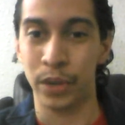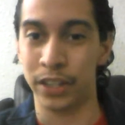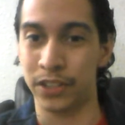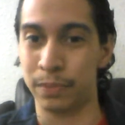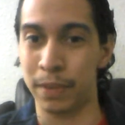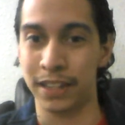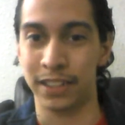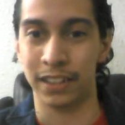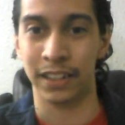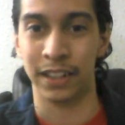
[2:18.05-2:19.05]
which
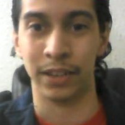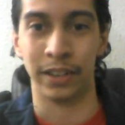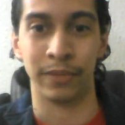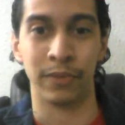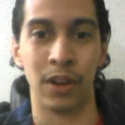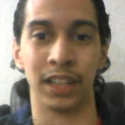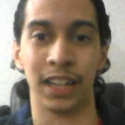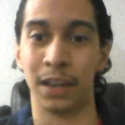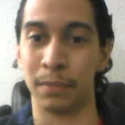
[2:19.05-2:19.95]
basically involved a lot